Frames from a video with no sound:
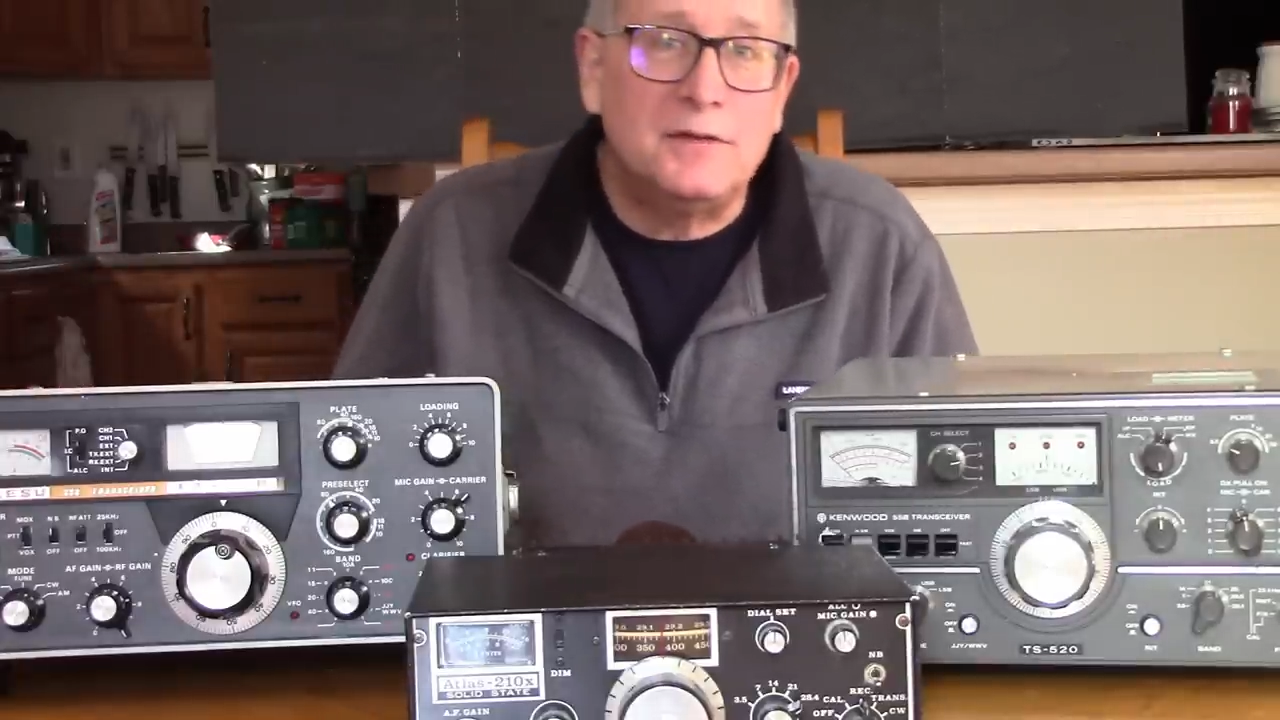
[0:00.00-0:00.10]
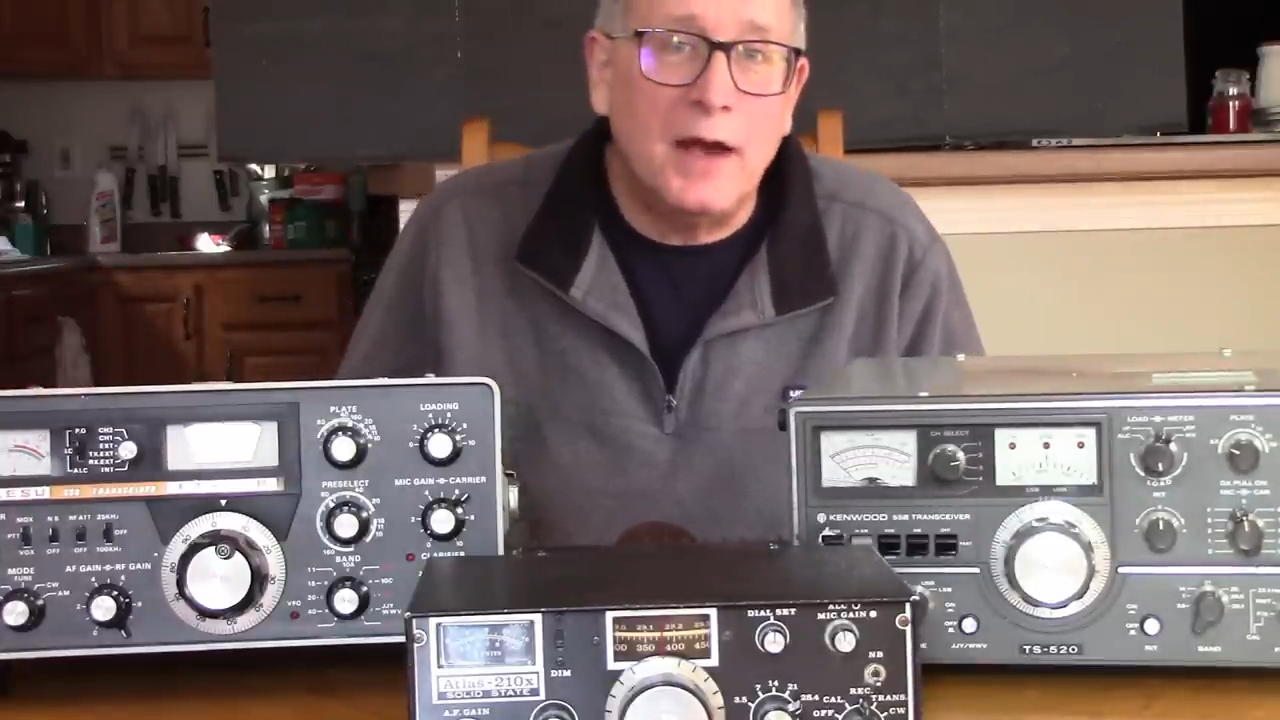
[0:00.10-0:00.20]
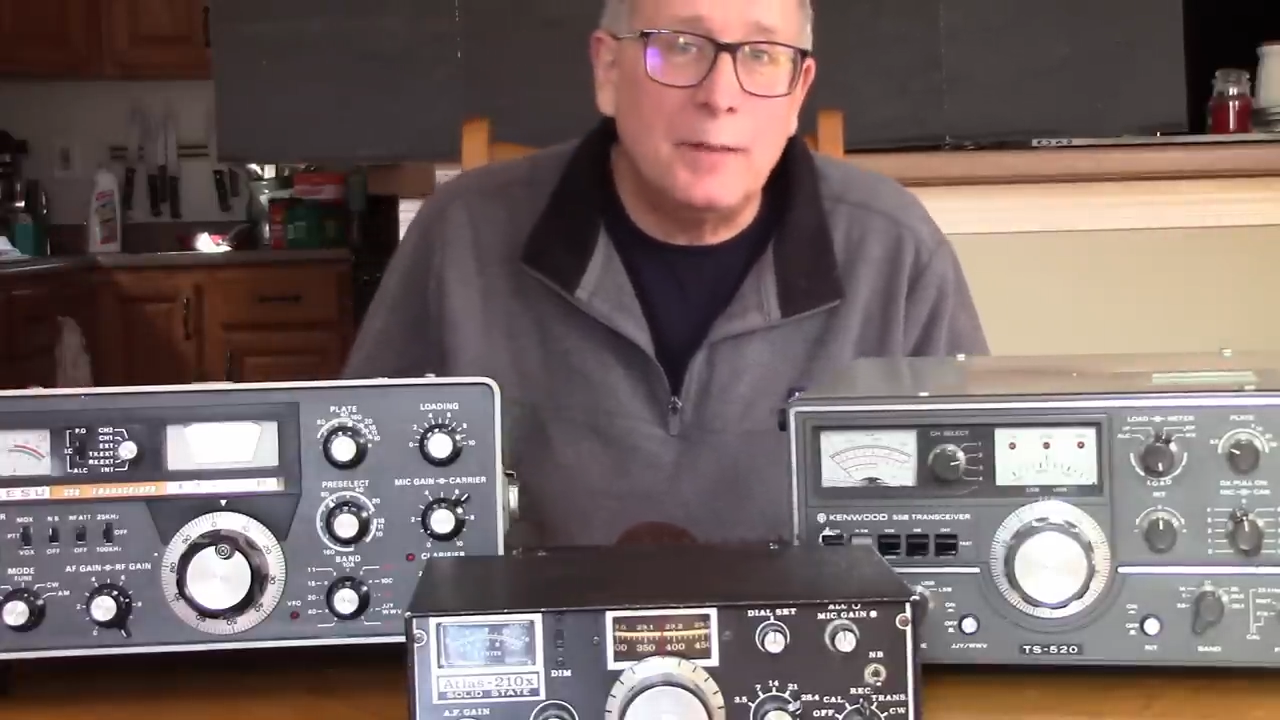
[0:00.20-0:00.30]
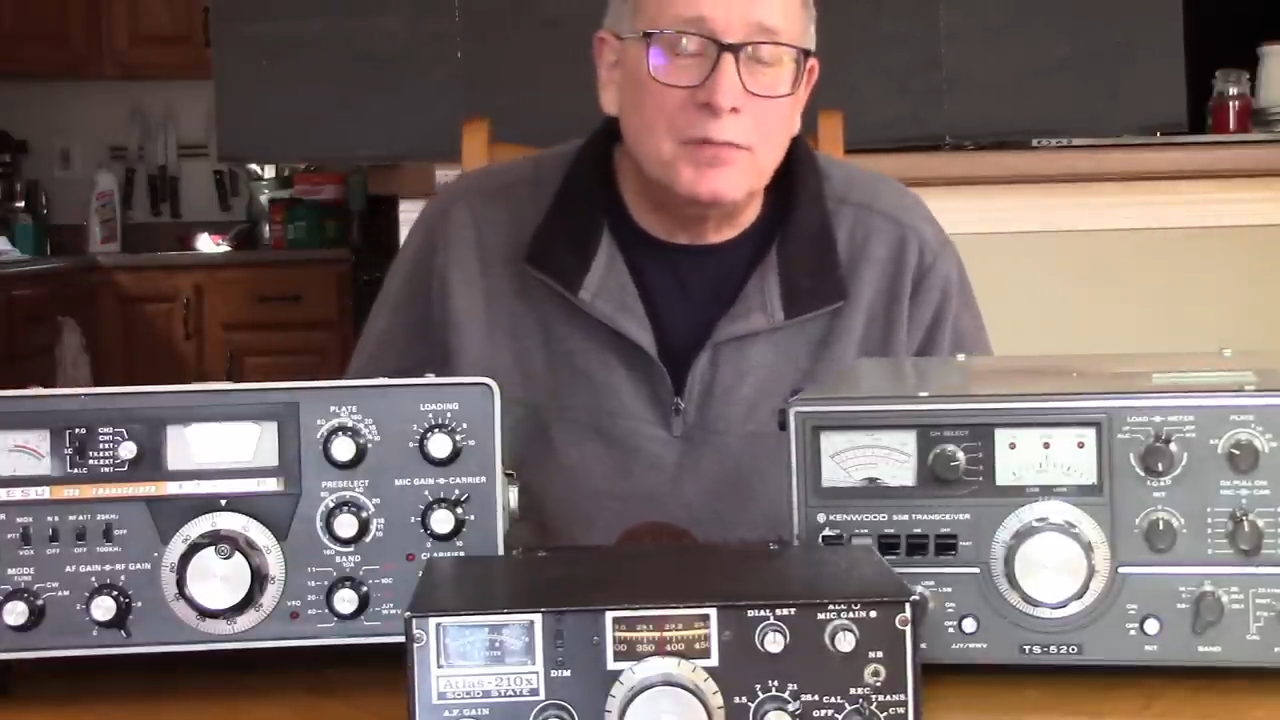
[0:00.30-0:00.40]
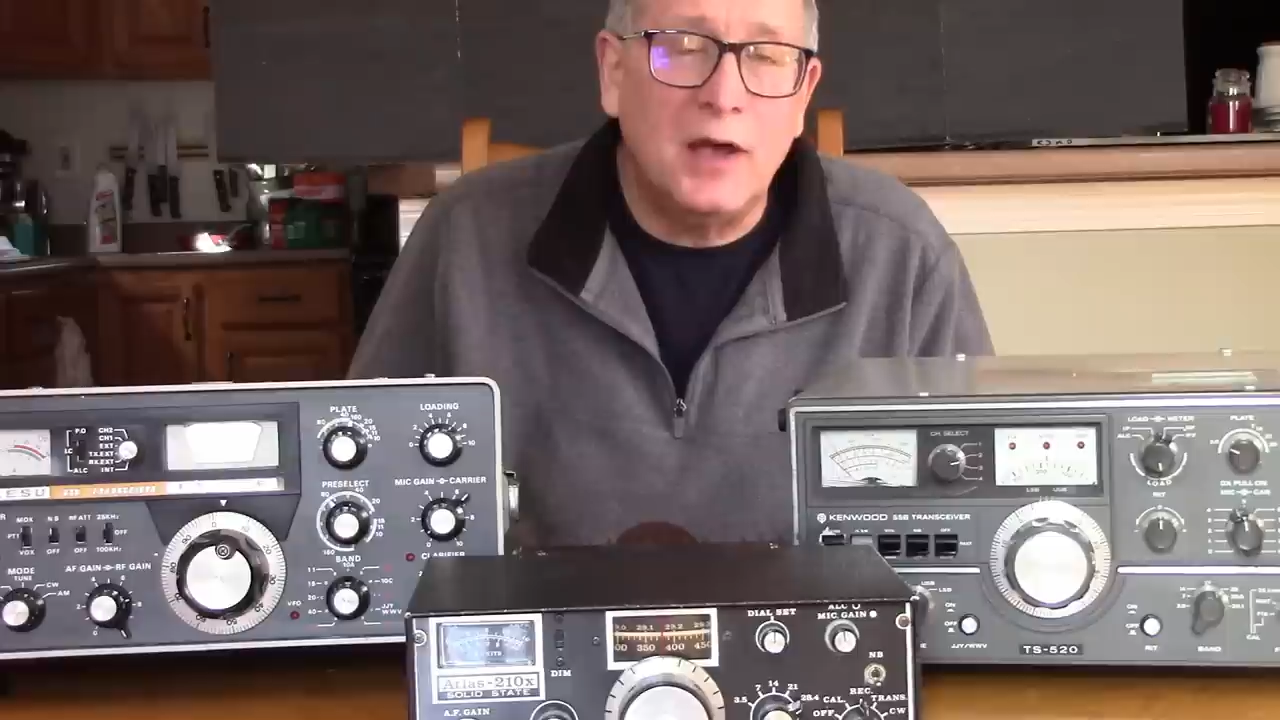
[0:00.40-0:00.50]

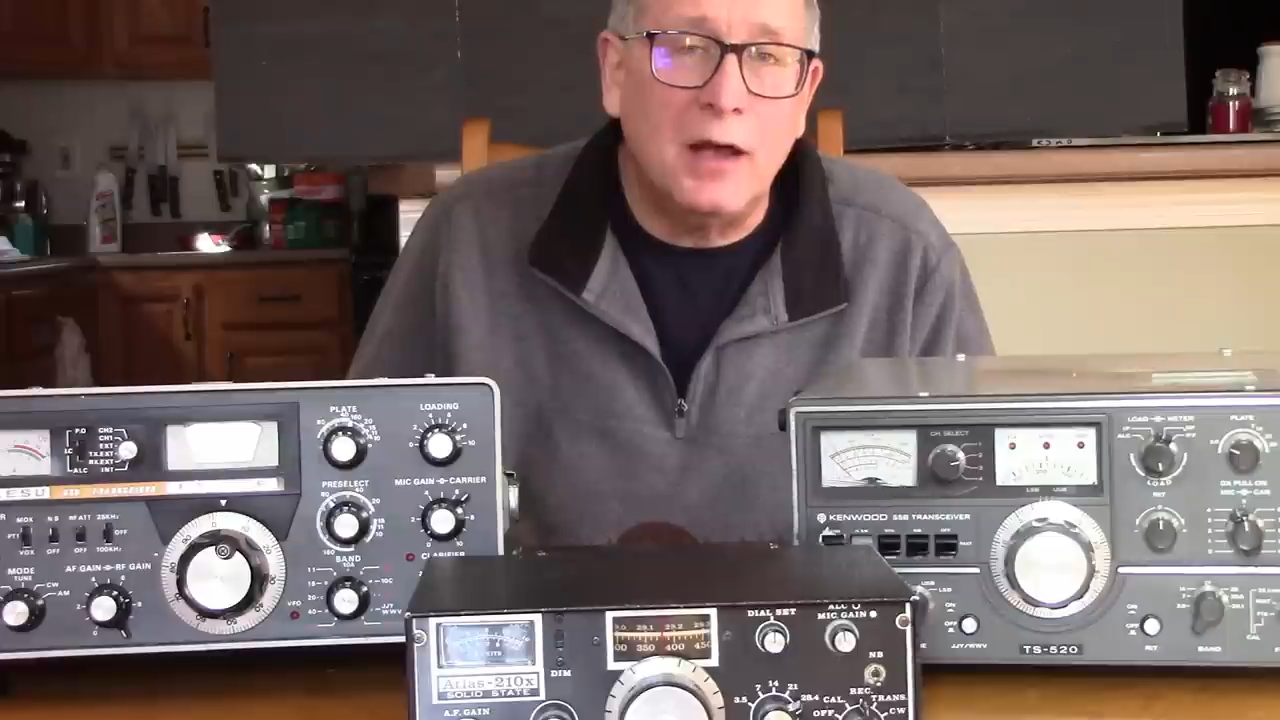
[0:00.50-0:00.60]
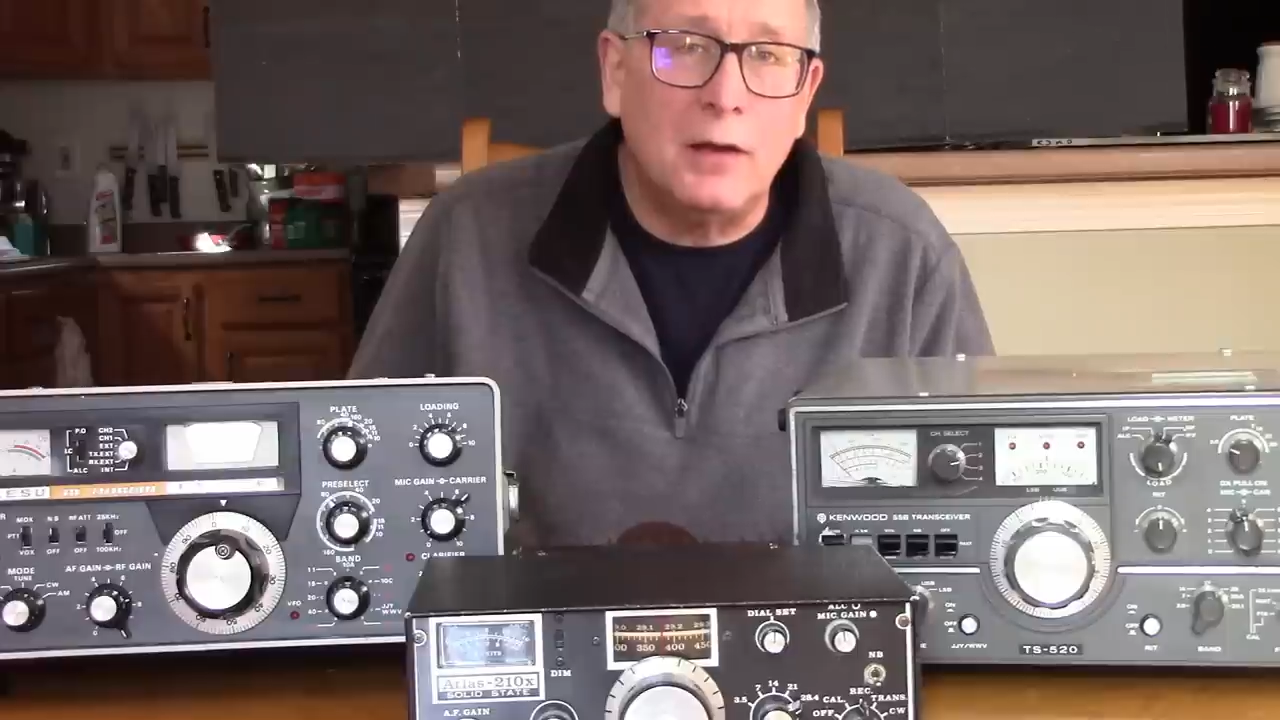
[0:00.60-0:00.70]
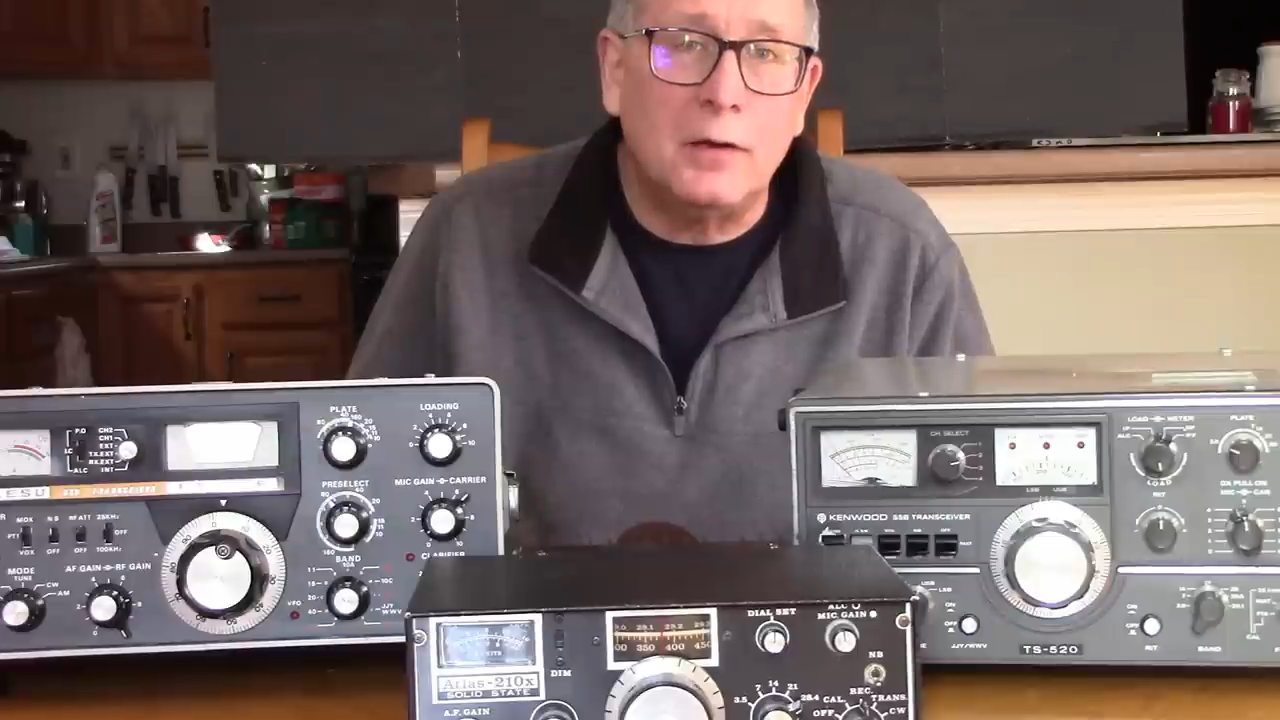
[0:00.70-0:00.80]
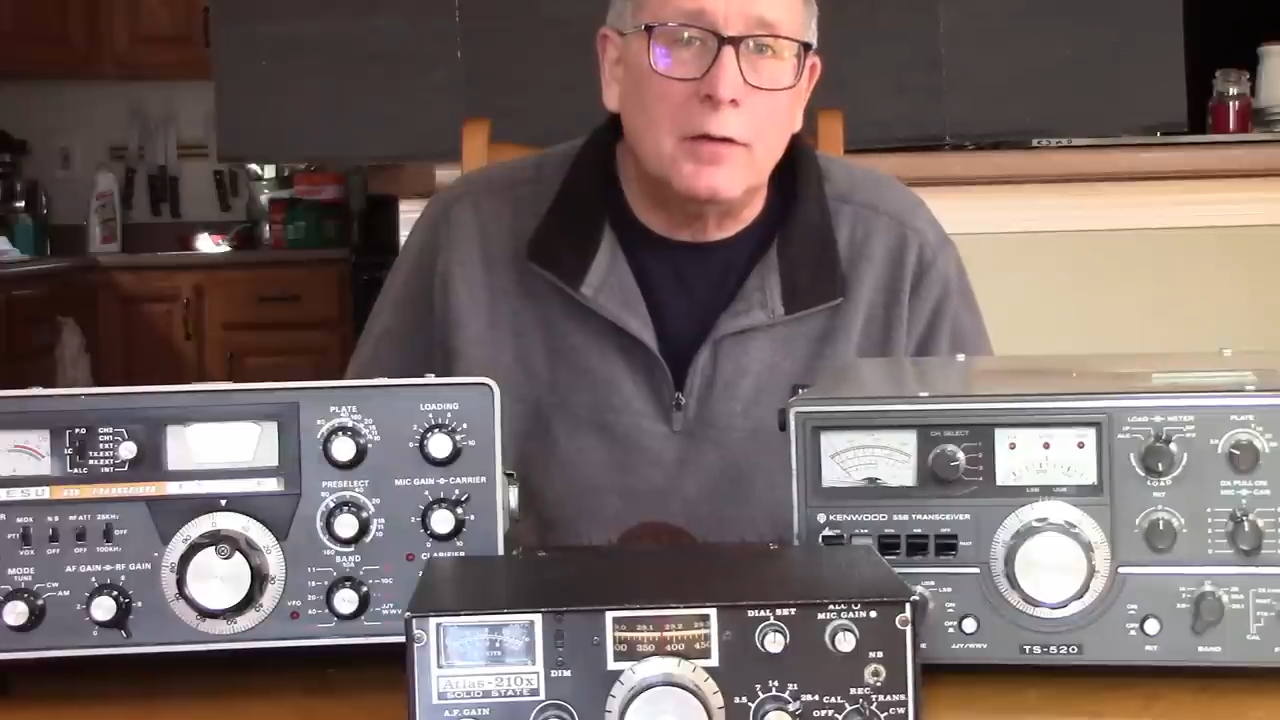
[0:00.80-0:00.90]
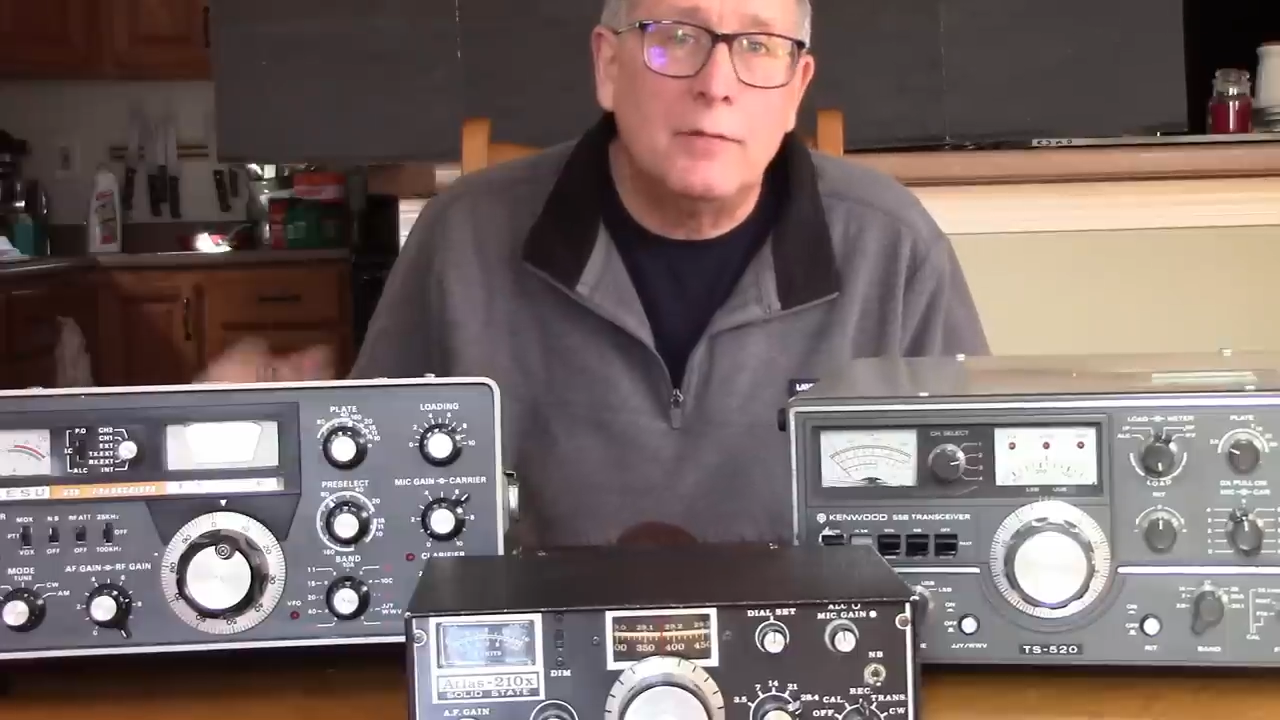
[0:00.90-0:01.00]
top dollar